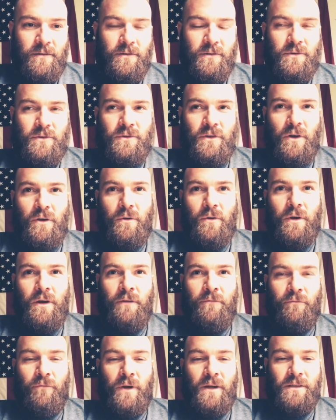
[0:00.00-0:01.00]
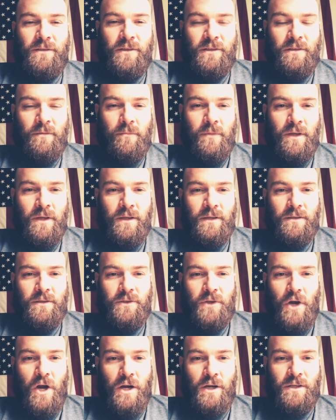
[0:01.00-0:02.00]
So if racism is
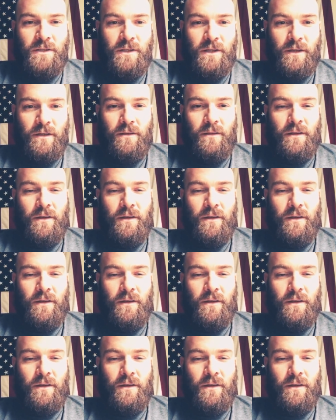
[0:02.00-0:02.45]
toxic,